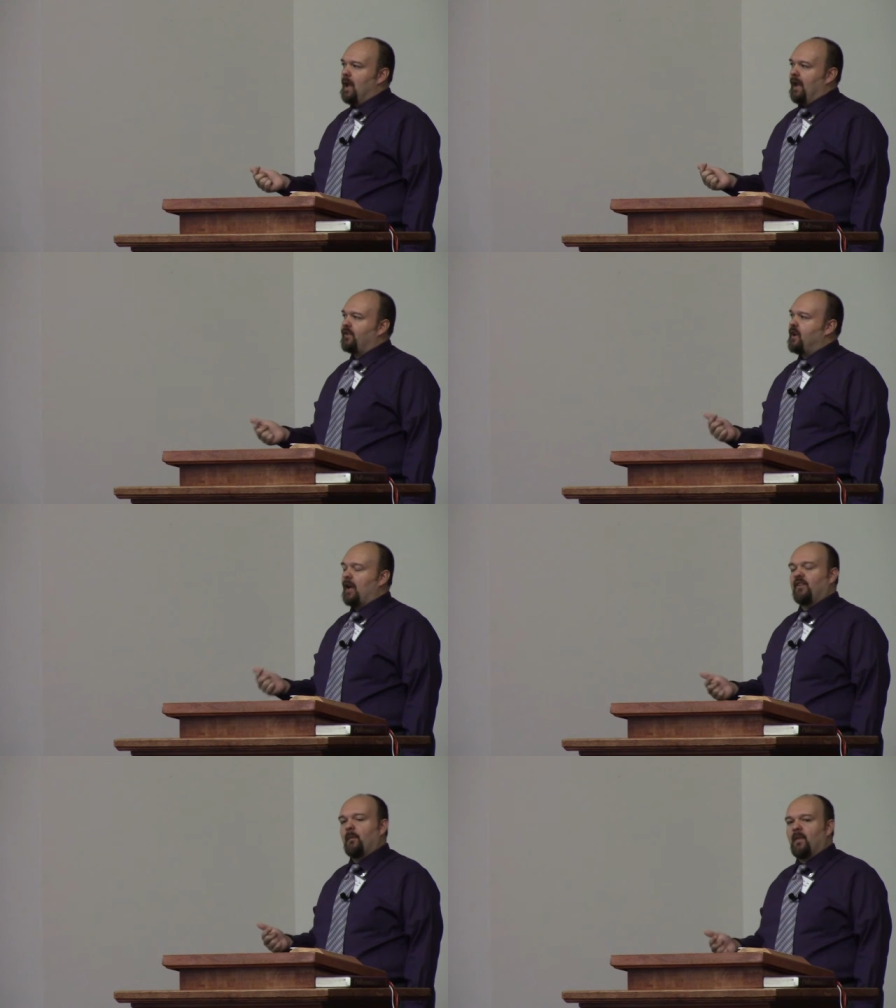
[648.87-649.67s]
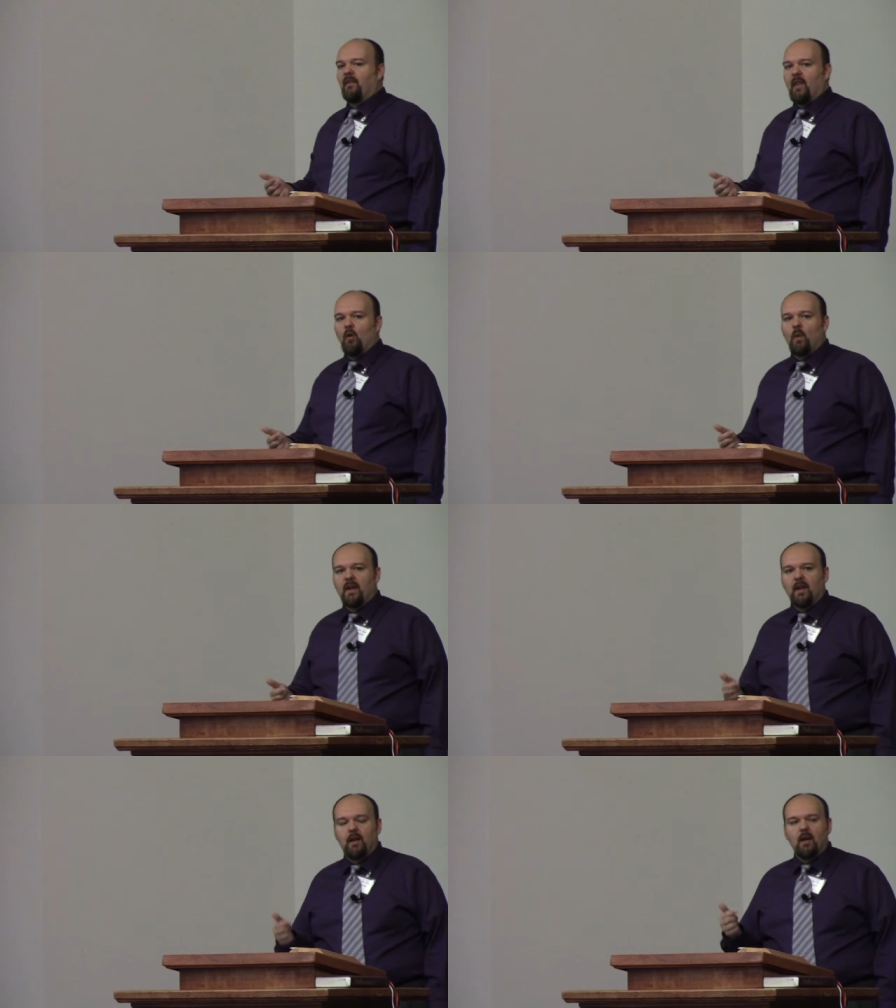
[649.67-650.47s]
It's not something that we
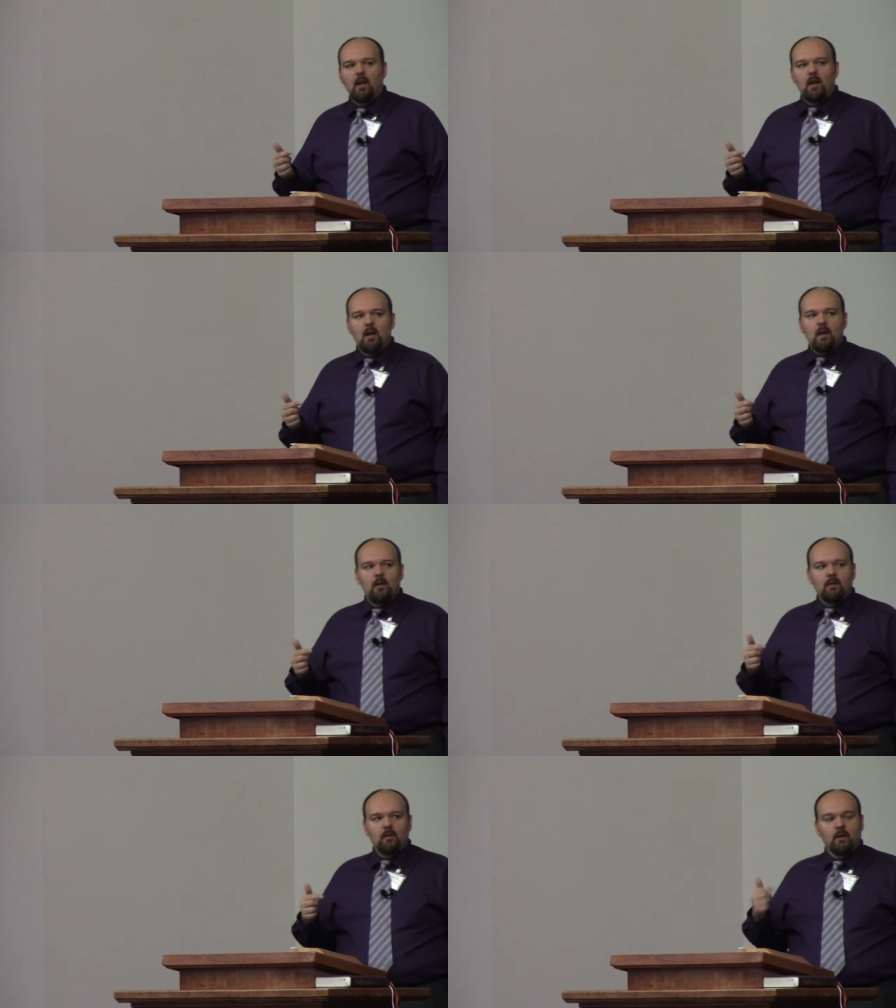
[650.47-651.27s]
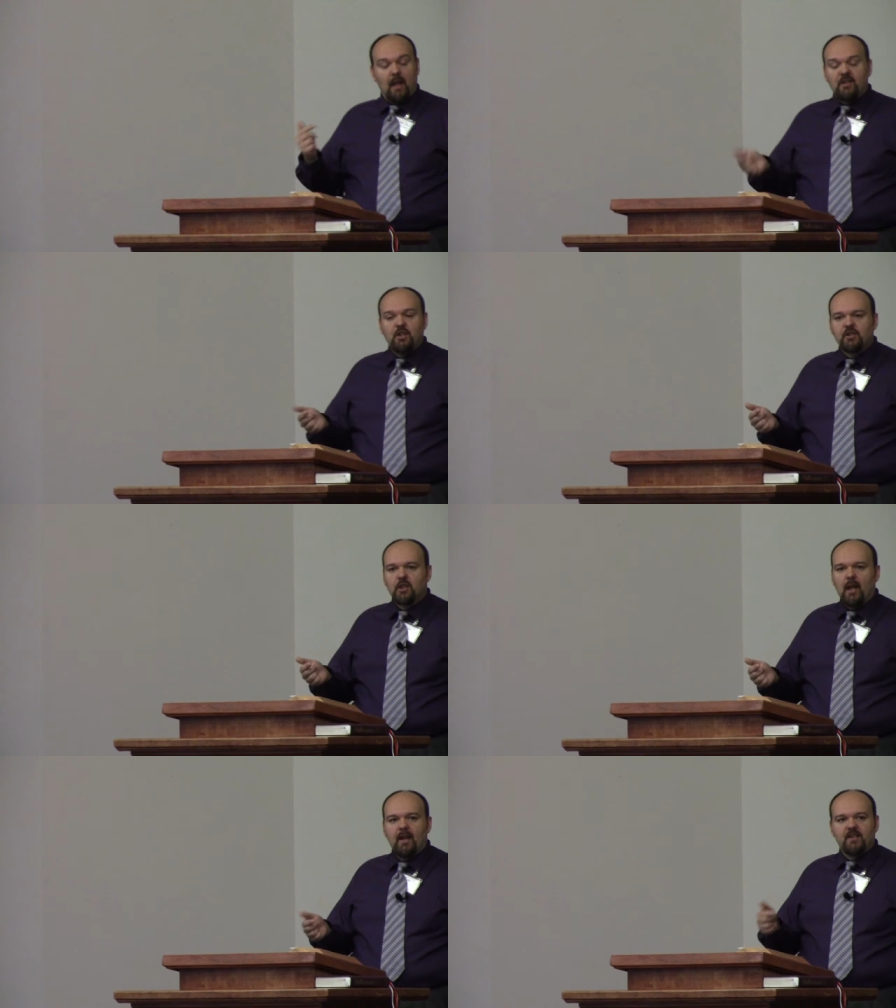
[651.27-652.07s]
can
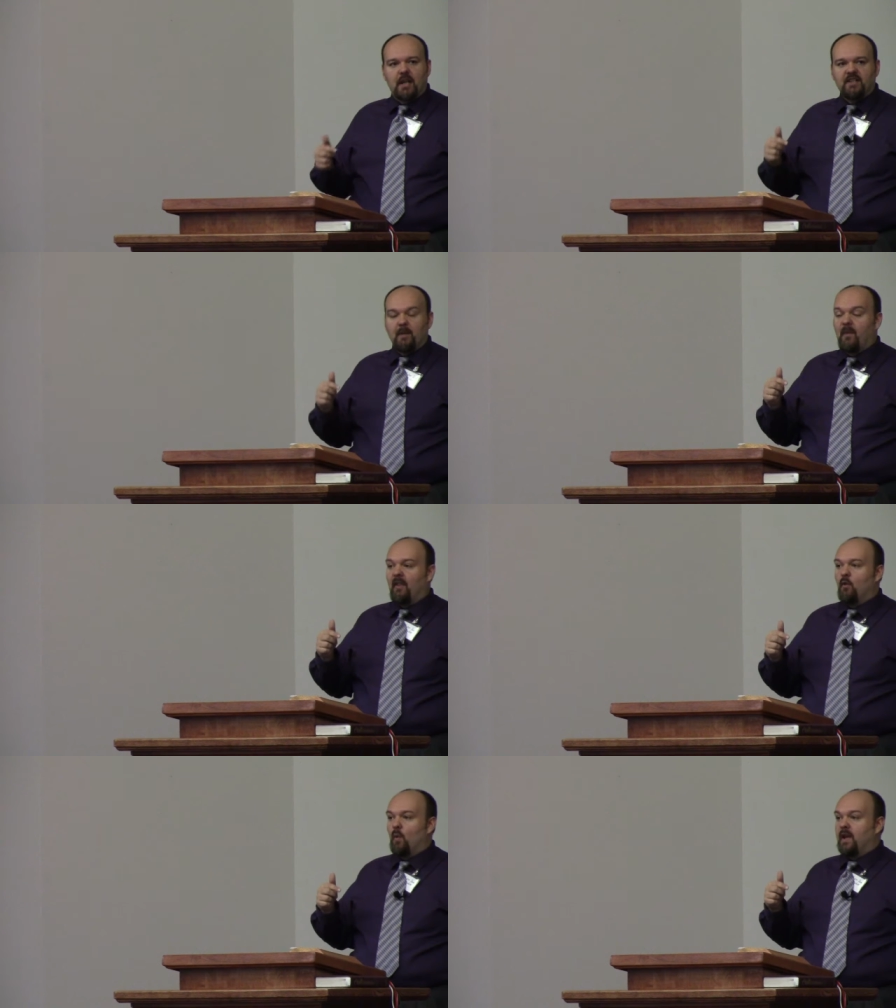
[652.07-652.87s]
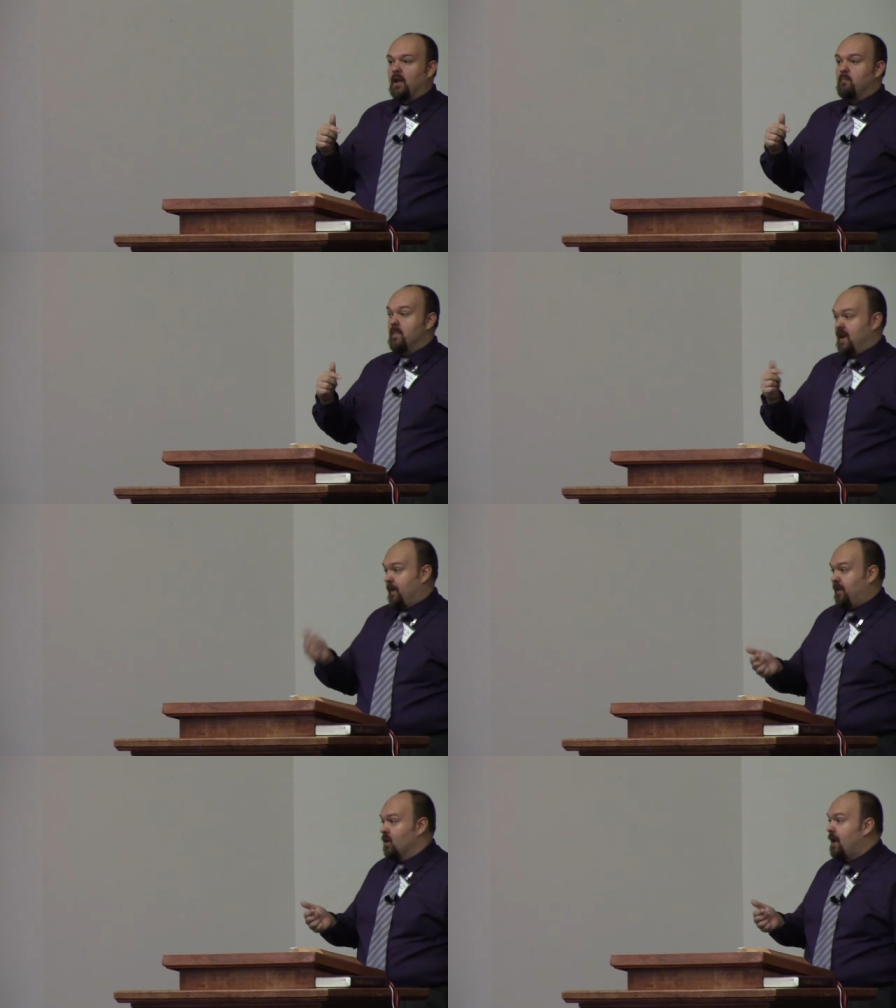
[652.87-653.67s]
legislate. It's not something that we can
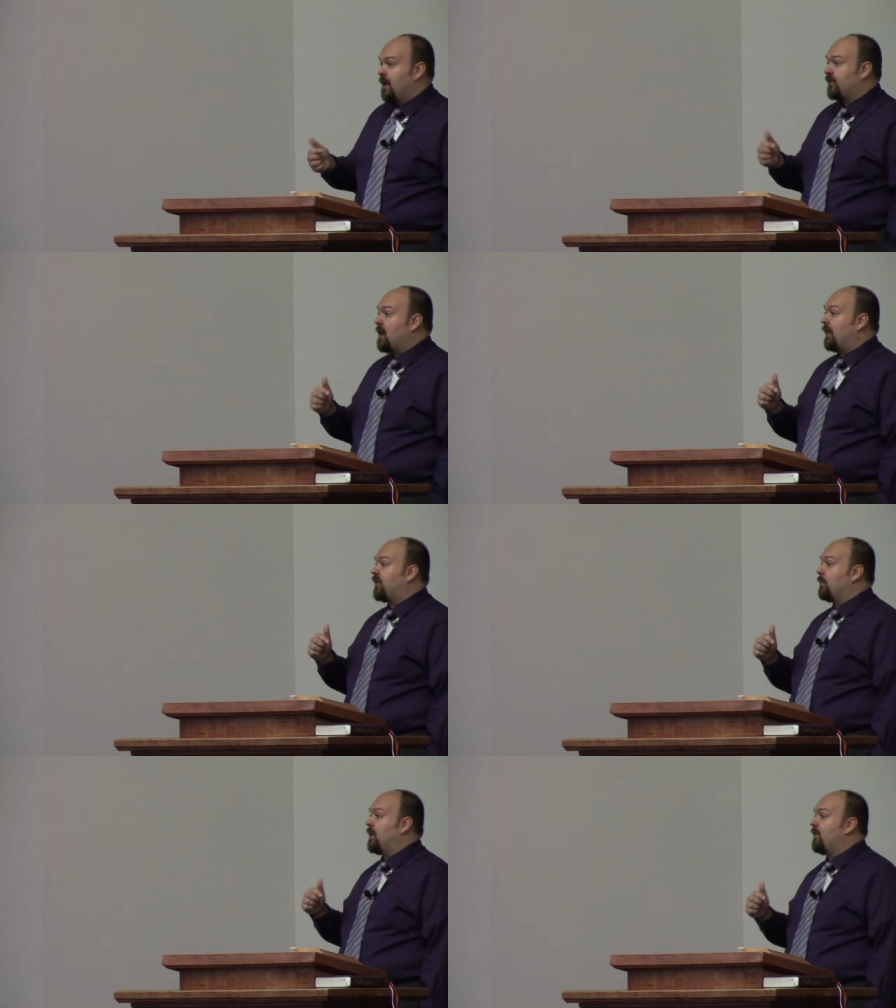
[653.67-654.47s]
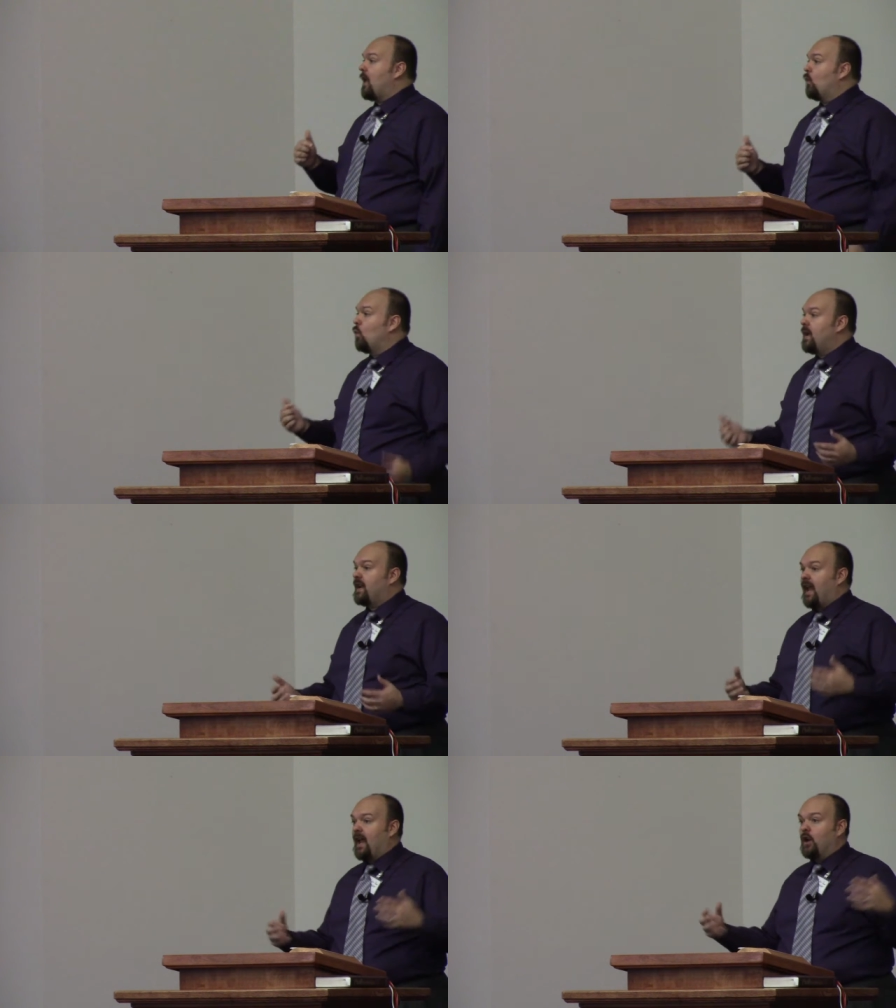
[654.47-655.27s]
manipulate. It's not something that we
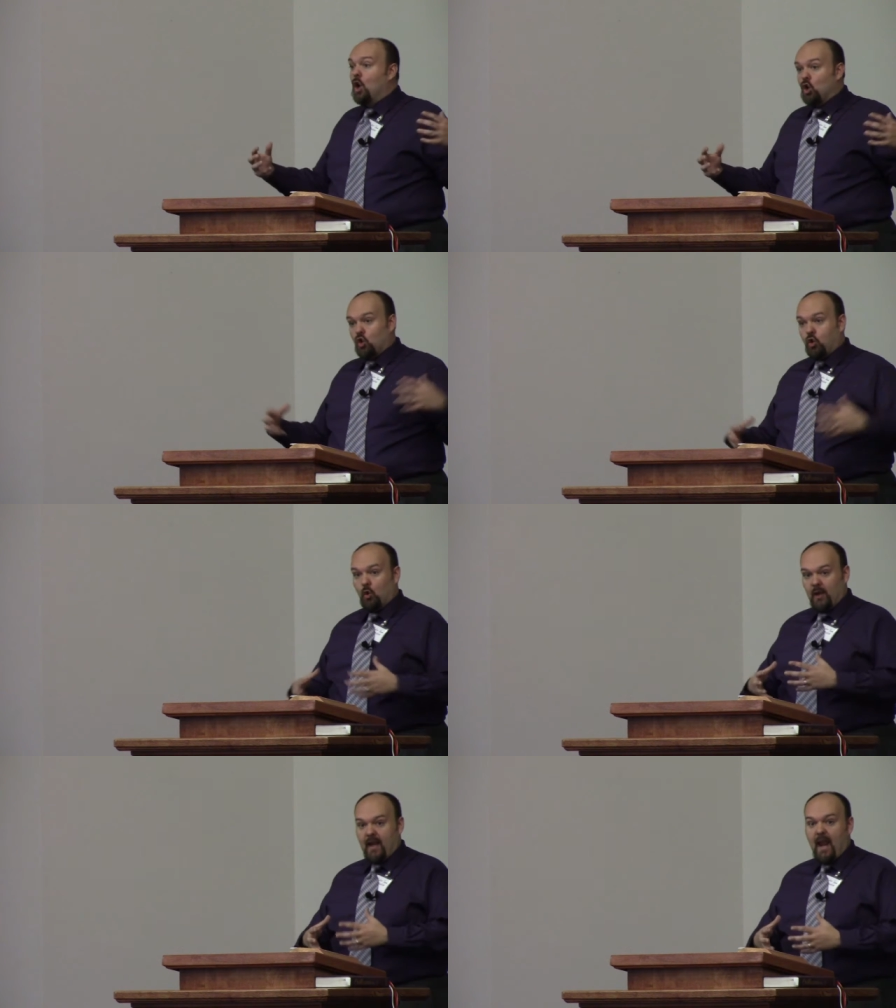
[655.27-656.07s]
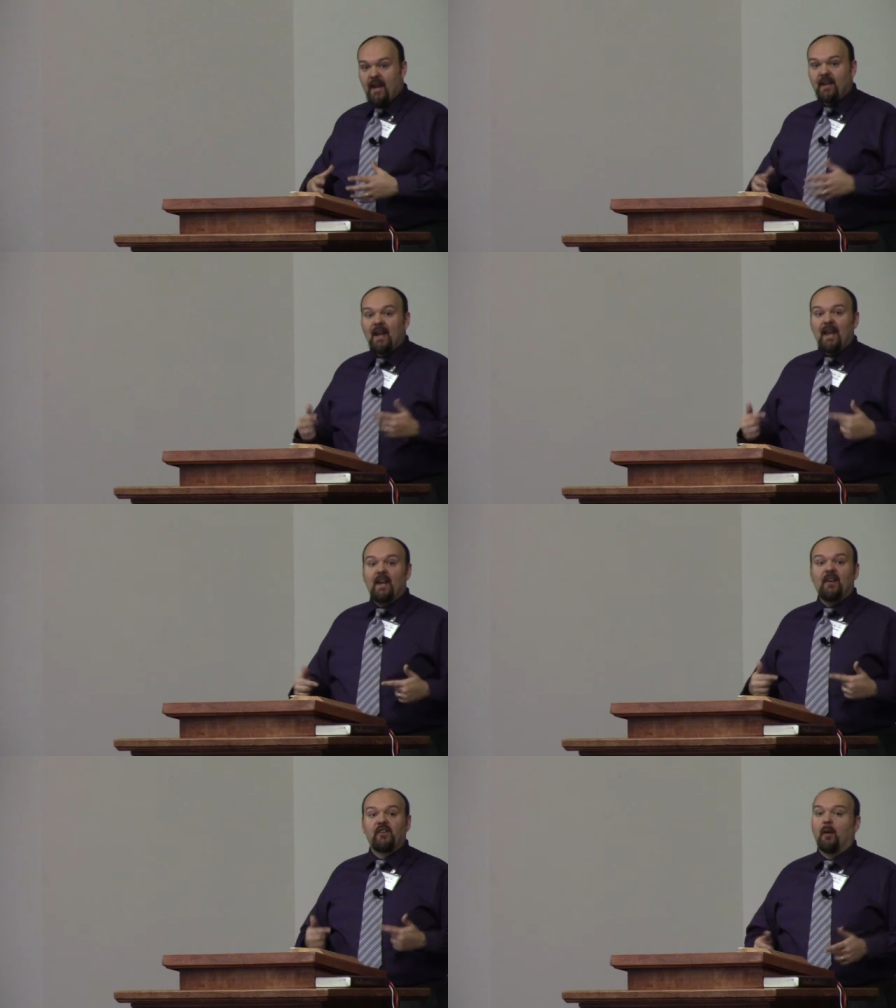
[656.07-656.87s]
can create.
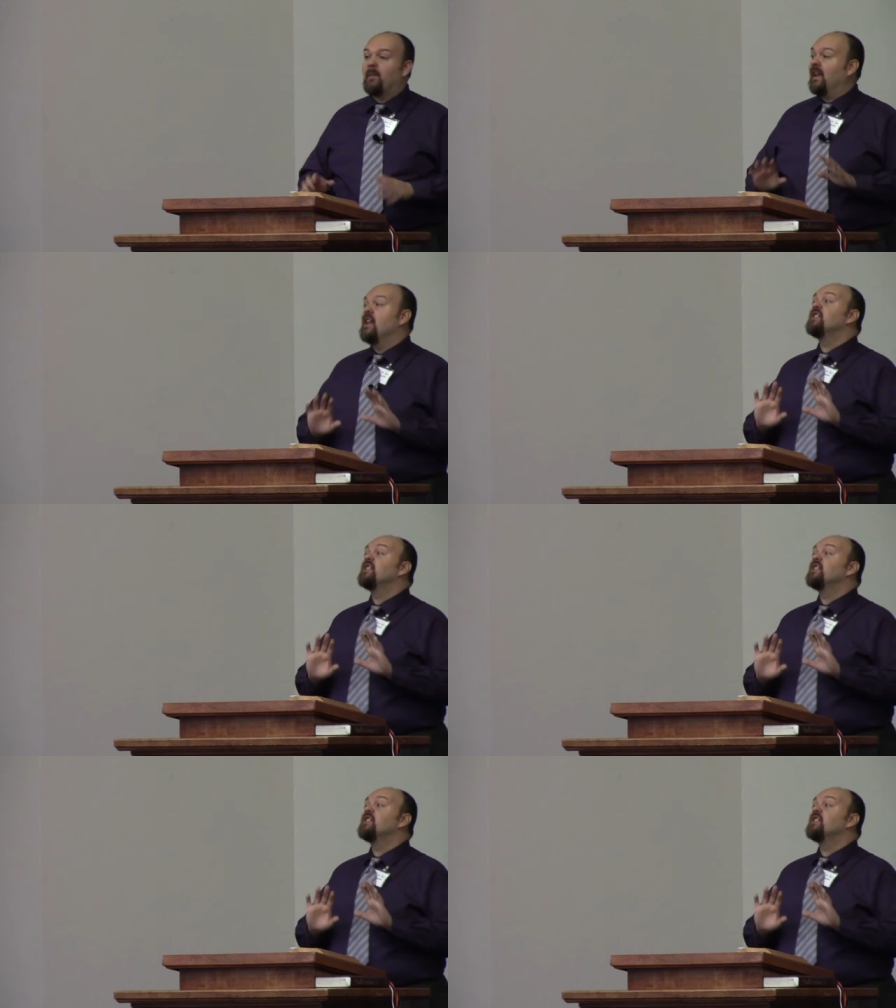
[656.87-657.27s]
It is something